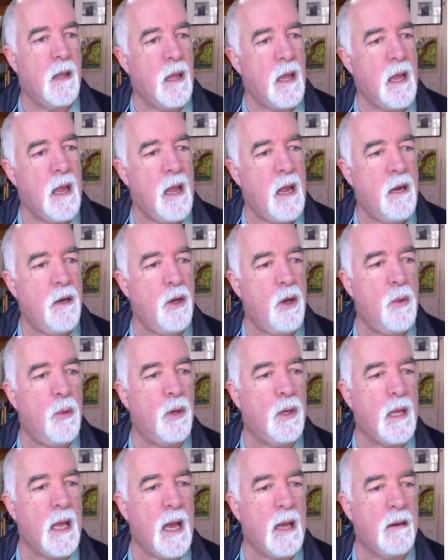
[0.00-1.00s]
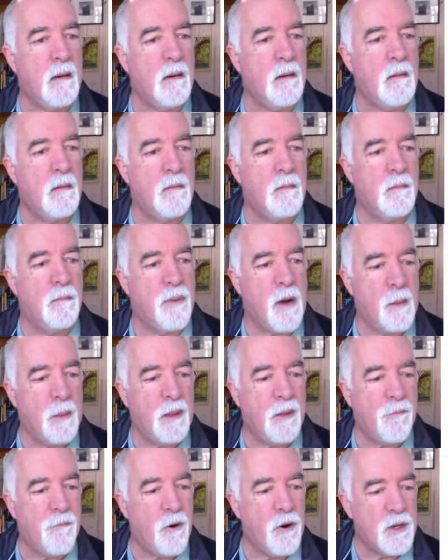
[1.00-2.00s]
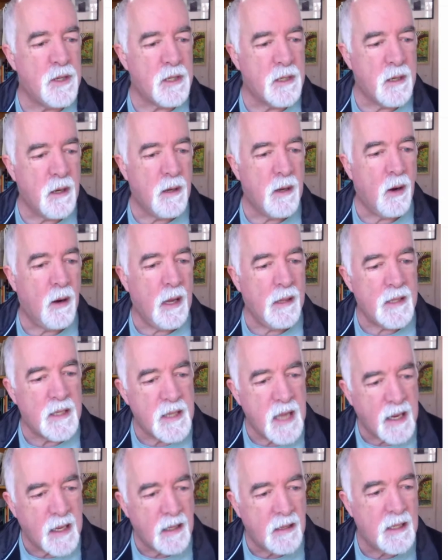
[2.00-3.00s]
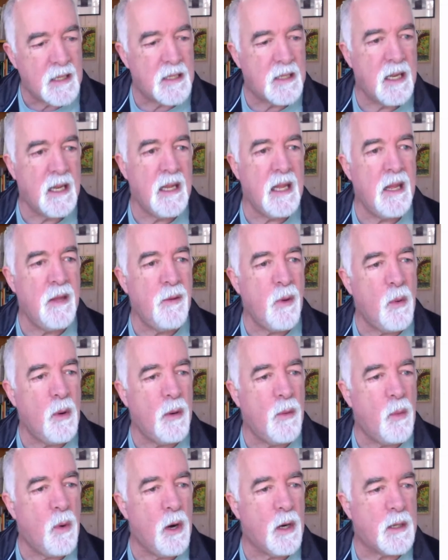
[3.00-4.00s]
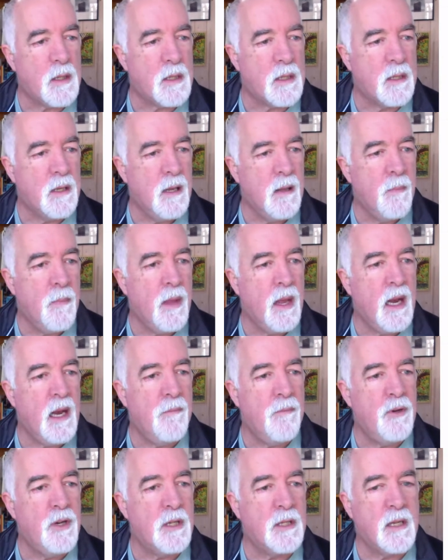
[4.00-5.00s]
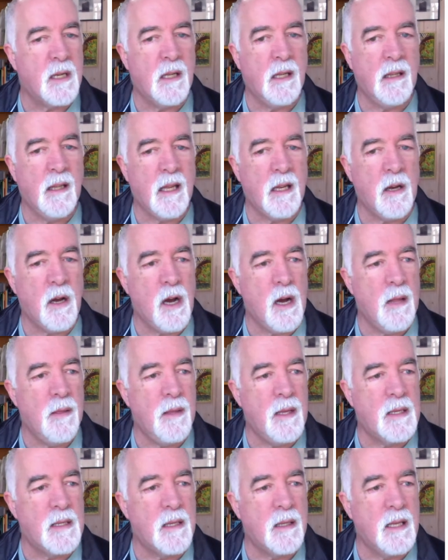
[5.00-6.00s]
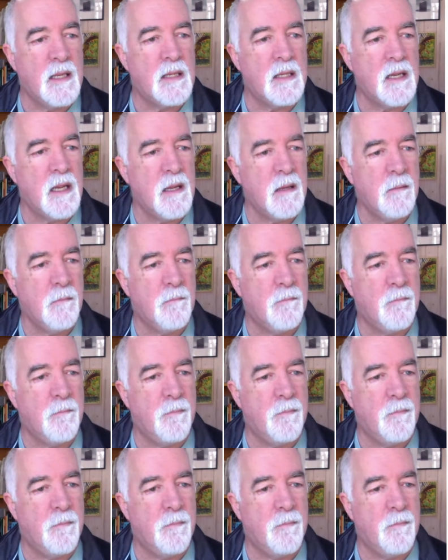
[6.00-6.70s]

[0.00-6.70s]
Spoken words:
and you will get probably the first and the second listing. Either one works, and if you just click on this listing,